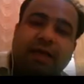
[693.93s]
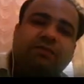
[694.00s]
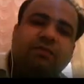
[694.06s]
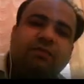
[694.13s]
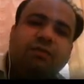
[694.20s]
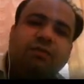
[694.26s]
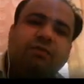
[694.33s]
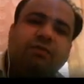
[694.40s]

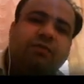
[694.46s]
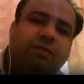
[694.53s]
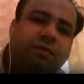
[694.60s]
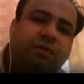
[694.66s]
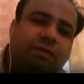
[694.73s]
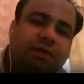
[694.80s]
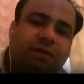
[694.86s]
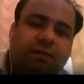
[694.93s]
next we
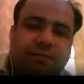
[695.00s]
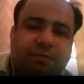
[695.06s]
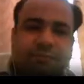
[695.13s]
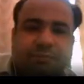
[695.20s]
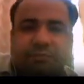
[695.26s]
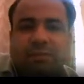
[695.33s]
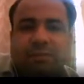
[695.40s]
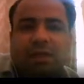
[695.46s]
go
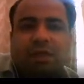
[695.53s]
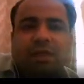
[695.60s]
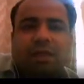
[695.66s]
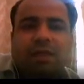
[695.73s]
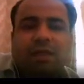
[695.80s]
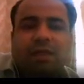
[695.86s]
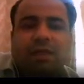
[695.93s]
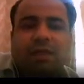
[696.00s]
further,
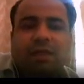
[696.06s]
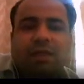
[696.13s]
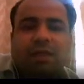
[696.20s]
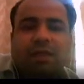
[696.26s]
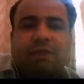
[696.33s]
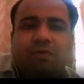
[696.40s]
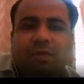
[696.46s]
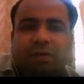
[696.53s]

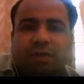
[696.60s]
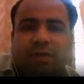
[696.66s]
then